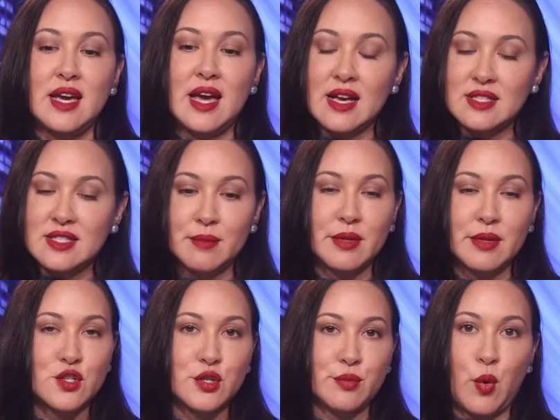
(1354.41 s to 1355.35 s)
he has
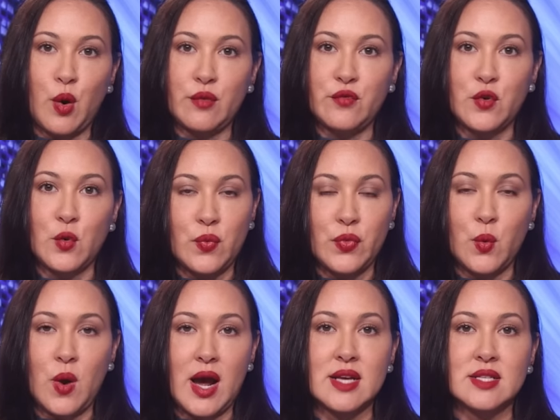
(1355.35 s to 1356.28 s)
similar support for
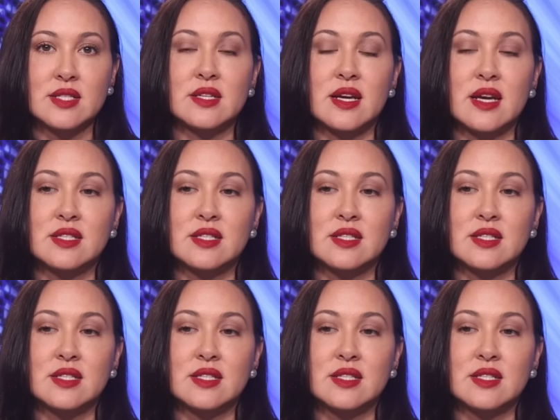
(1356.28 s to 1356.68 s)
the West